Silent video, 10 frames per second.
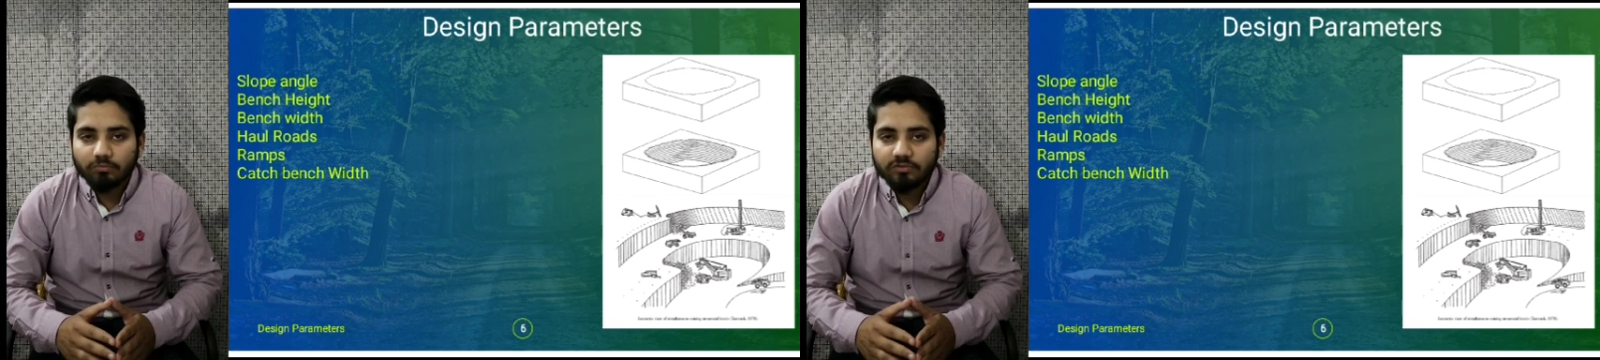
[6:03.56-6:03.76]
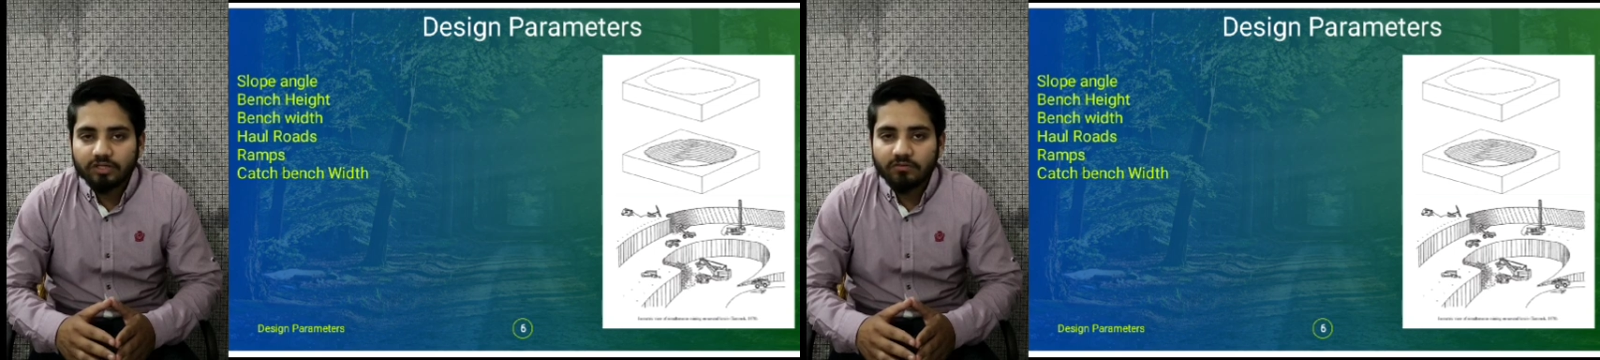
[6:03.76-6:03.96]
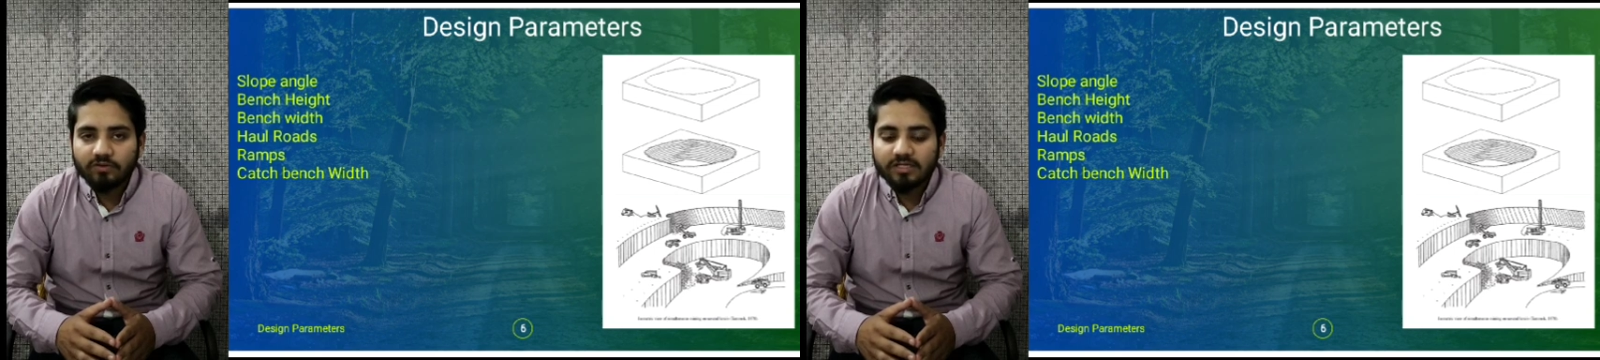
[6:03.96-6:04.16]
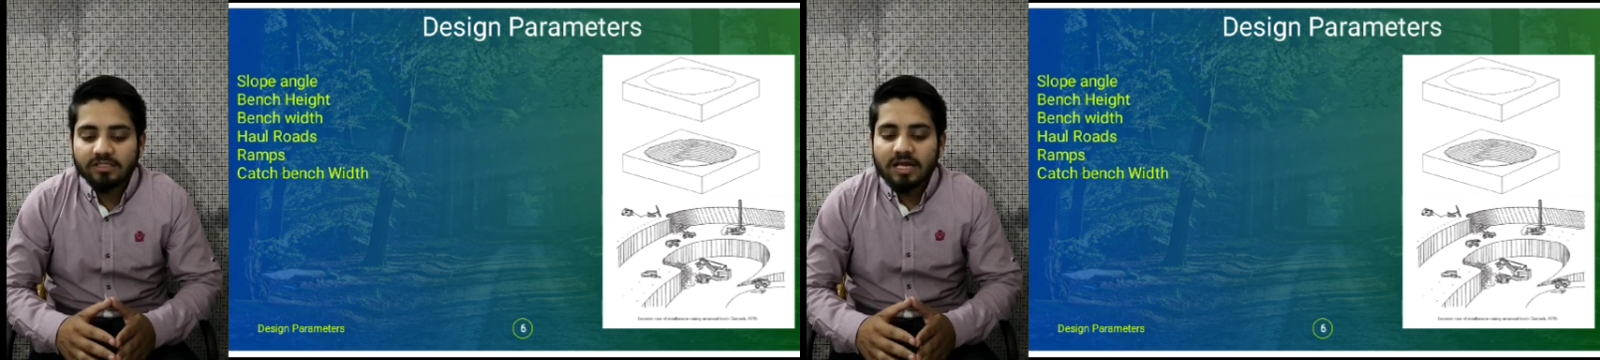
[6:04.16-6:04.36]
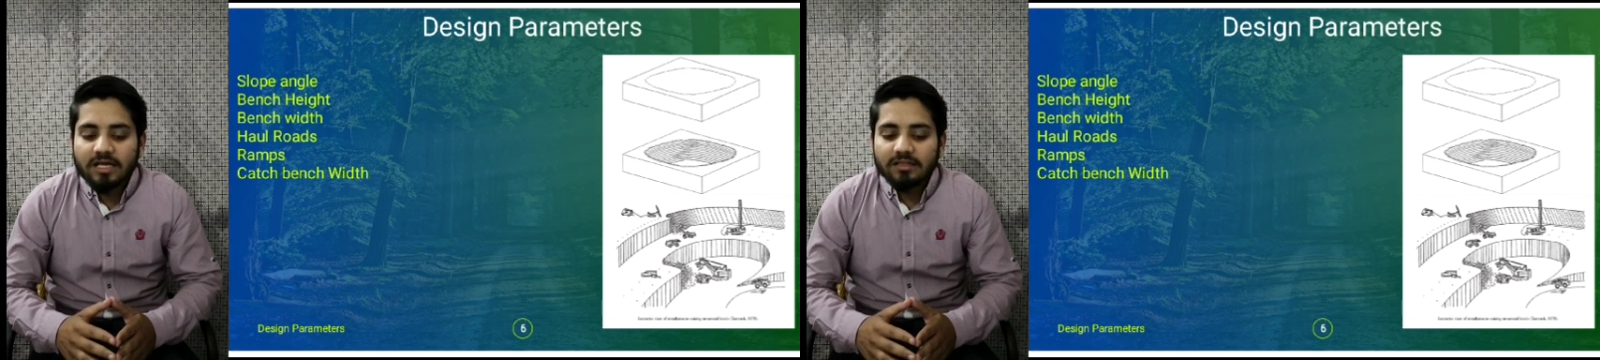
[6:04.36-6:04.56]
surface,
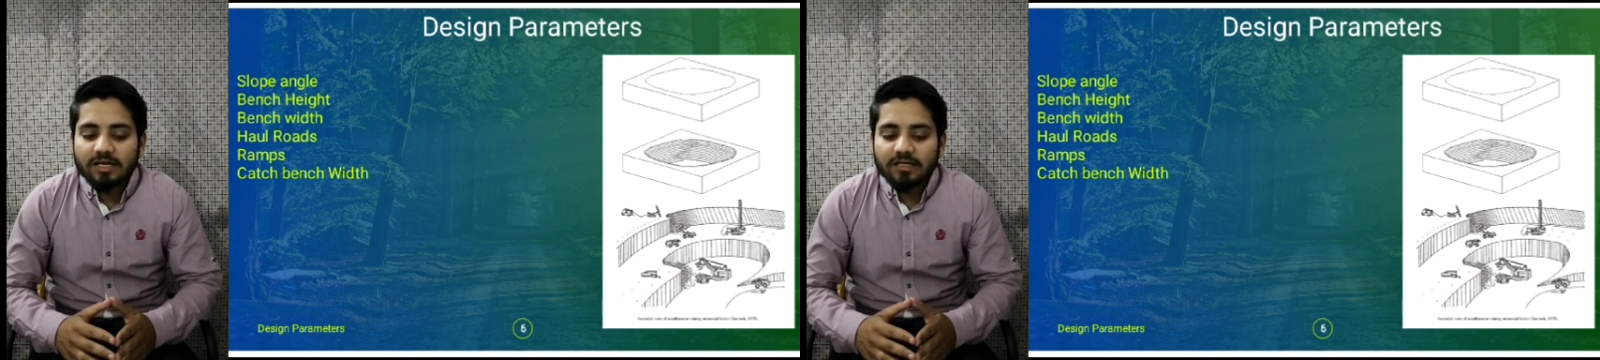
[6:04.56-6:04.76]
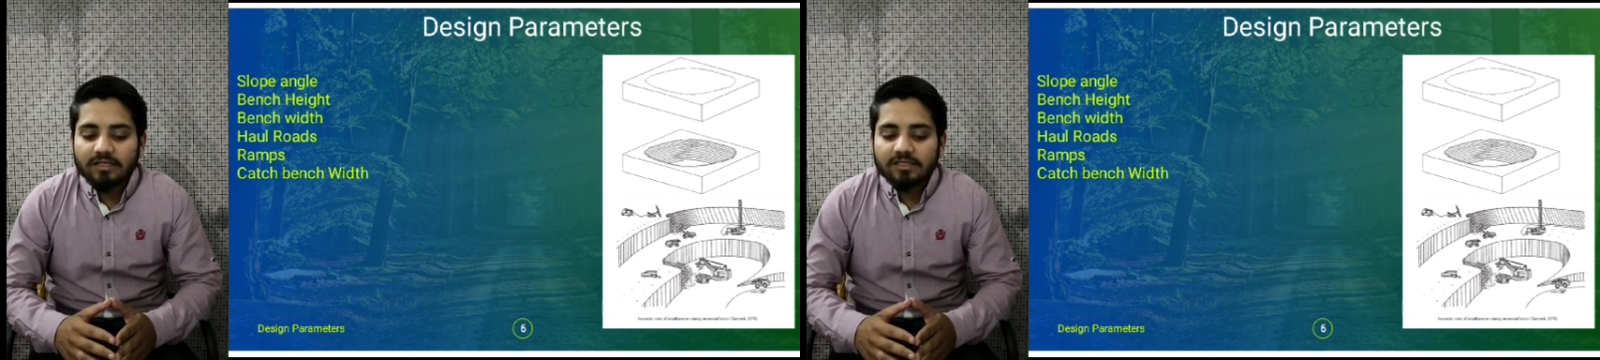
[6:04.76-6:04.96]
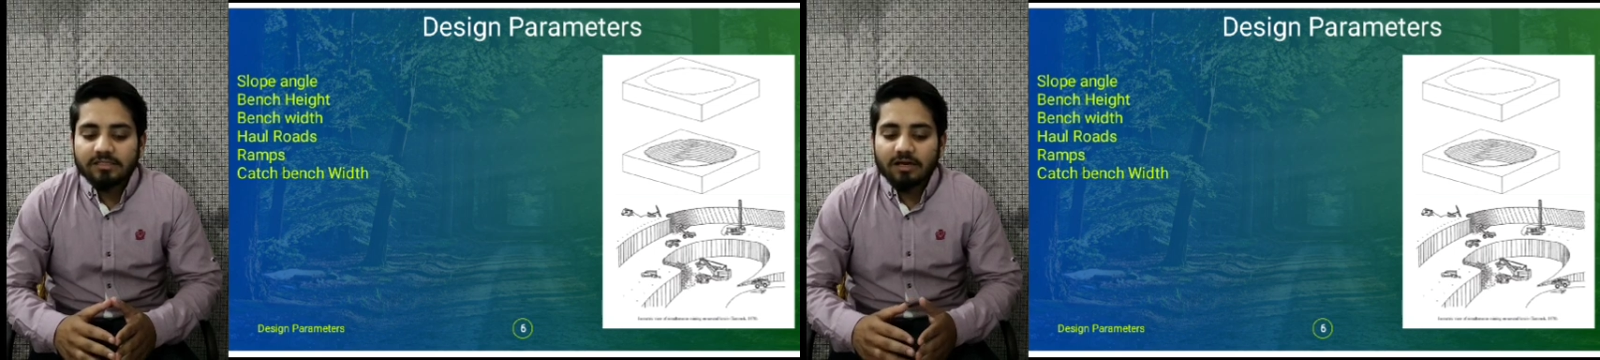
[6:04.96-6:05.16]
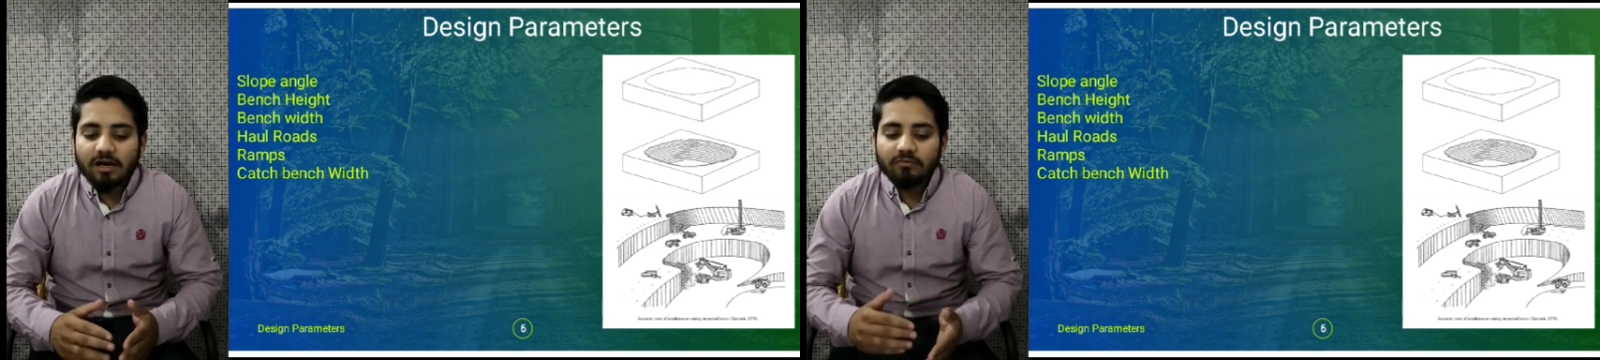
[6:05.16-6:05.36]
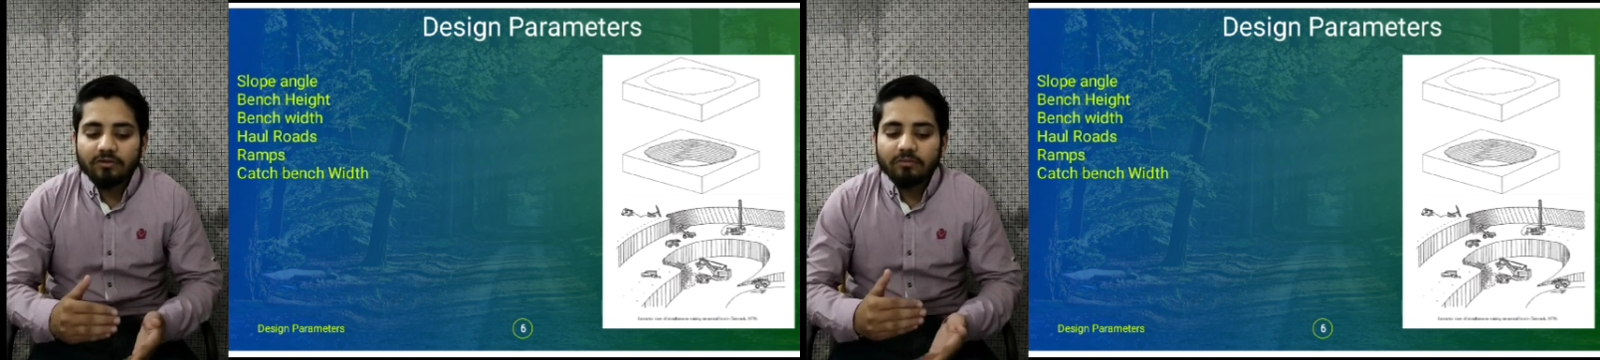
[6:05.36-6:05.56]
that is
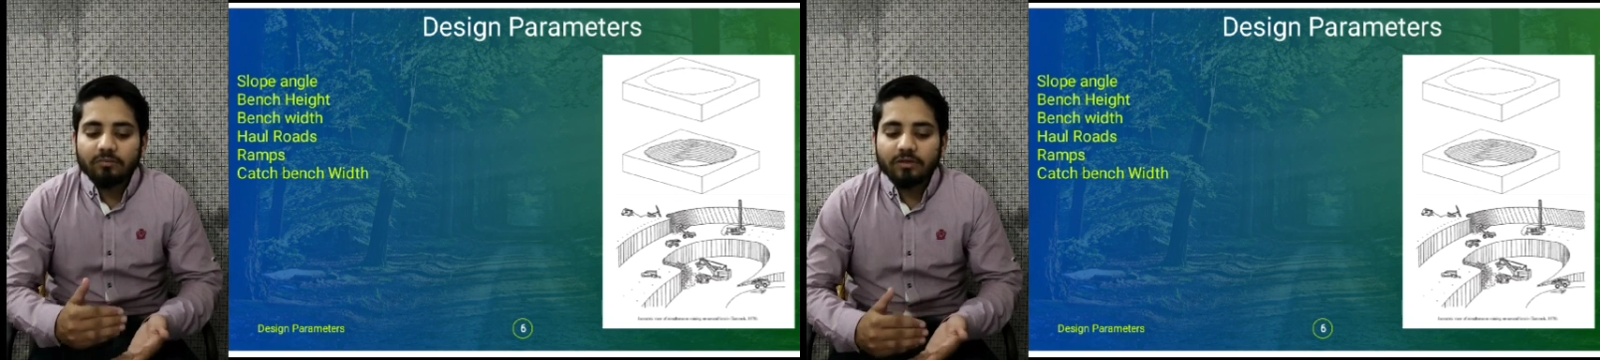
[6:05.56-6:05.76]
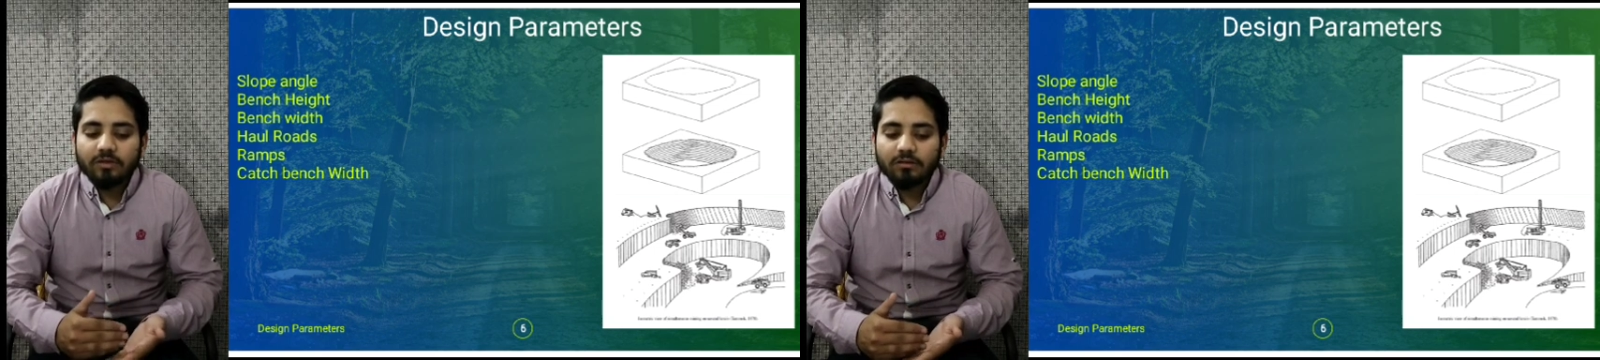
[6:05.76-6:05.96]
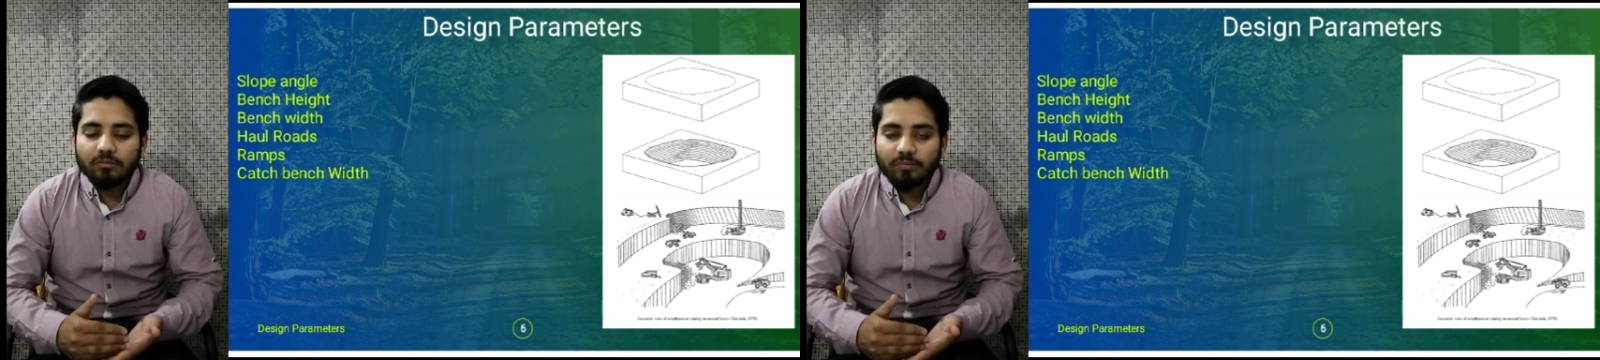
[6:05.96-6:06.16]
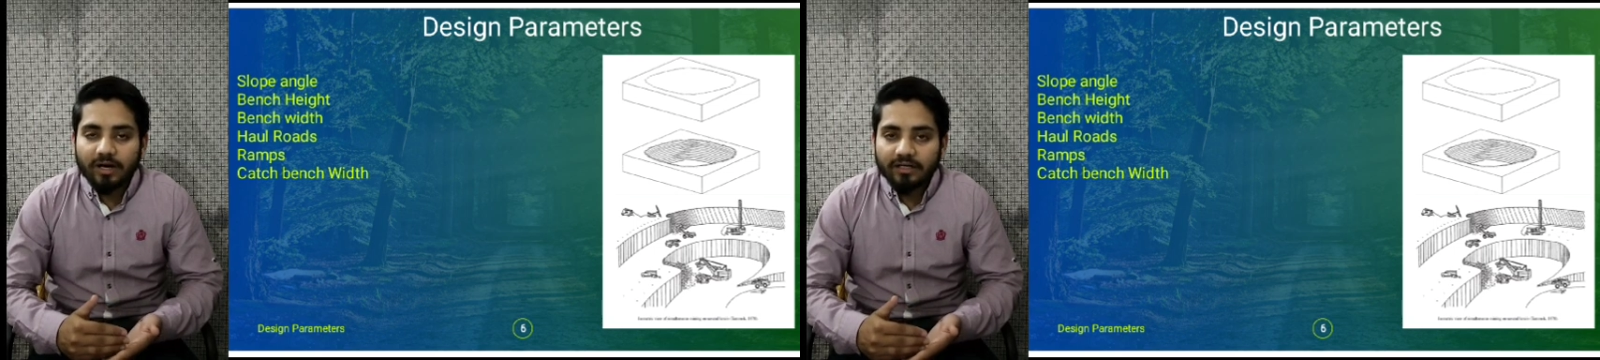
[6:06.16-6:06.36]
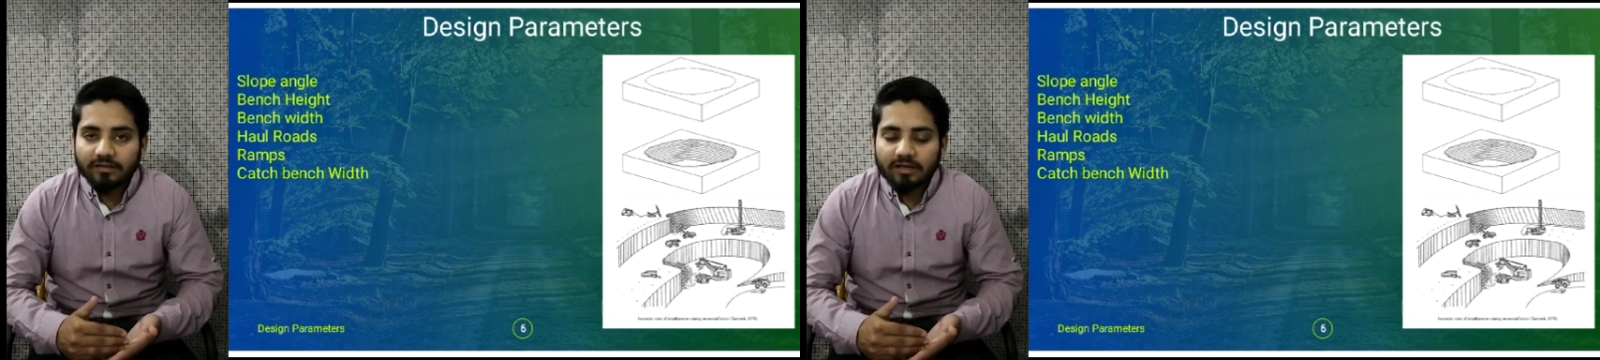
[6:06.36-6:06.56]
after
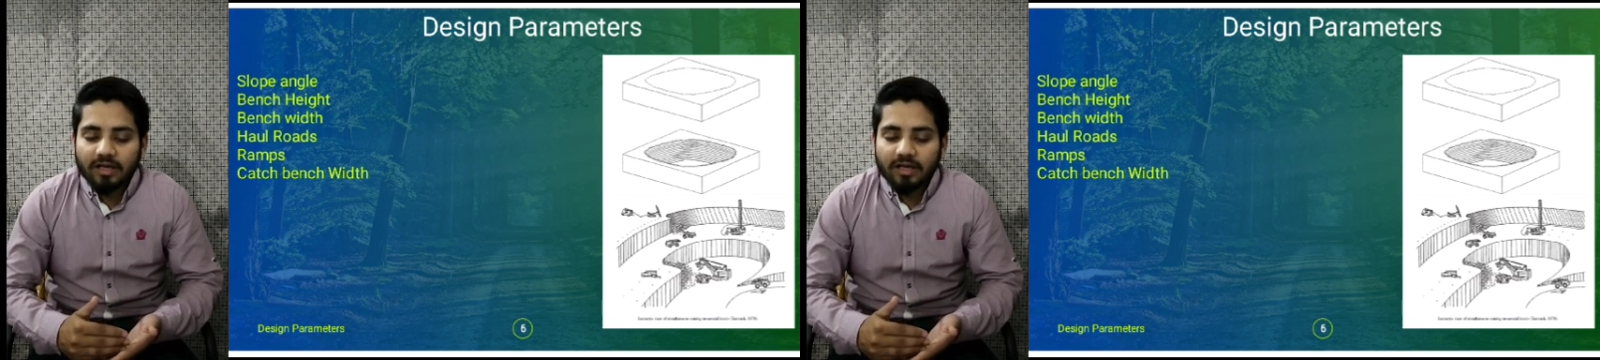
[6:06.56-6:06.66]
mine,